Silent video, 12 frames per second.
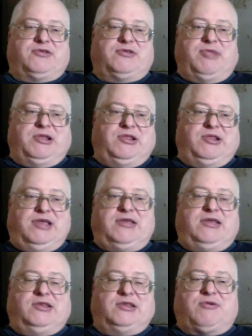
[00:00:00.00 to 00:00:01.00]
There's going to be a
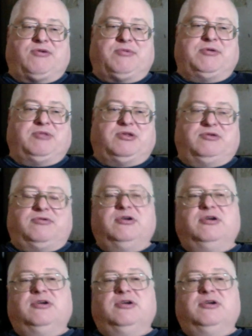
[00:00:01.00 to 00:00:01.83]
link in the description below.